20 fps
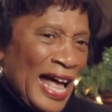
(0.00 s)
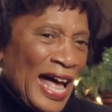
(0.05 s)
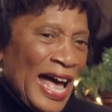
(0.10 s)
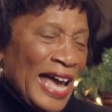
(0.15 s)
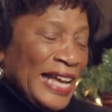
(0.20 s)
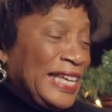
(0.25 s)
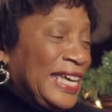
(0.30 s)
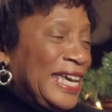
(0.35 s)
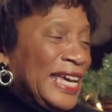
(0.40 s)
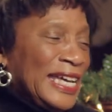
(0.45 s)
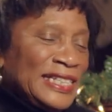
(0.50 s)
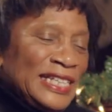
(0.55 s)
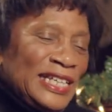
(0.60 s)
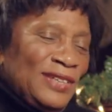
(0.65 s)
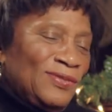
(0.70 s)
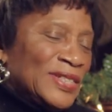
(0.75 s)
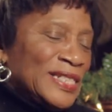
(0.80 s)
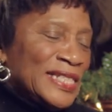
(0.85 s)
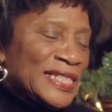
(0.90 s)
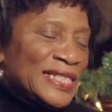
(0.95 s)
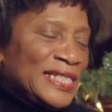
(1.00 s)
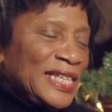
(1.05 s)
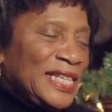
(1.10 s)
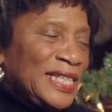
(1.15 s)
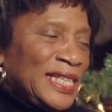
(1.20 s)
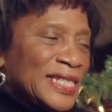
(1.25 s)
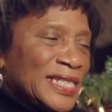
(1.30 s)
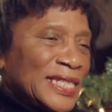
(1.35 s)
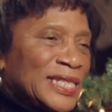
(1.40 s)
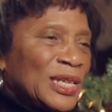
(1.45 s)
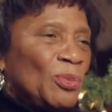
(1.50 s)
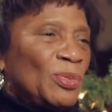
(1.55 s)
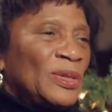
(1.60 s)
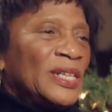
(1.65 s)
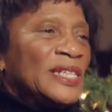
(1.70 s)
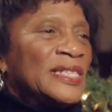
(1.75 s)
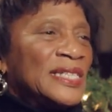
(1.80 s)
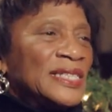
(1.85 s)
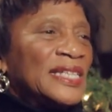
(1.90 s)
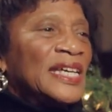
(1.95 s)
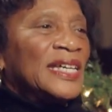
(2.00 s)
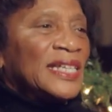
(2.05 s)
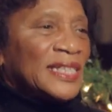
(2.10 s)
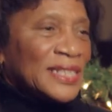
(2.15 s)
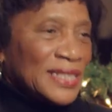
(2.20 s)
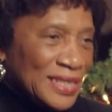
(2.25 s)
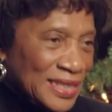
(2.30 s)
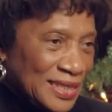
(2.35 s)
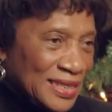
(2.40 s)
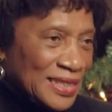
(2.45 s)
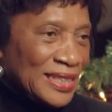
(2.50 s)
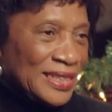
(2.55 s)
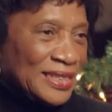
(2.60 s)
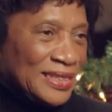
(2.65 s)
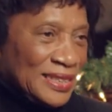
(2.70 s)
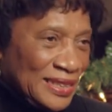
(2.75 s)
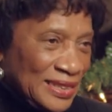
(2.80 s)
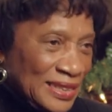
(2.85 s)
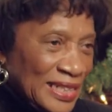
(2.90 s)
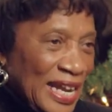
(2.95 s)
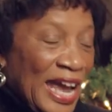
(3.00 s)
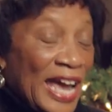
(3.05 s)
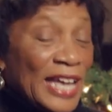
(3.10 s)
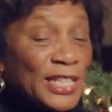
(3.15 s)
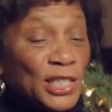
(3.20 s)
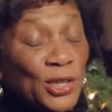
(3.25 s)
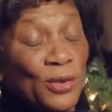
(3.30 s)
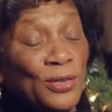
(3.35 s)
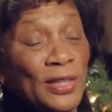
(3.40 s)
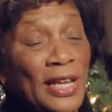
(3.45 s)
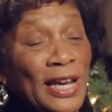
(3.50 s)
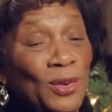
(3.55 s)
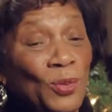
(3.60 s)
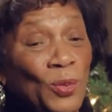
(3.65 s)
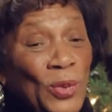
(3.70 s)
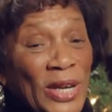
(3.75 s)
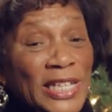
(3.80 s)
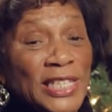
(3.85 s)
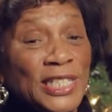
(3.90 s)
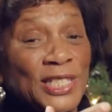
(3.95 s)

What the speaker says: I can't even see the simplest things. And so then we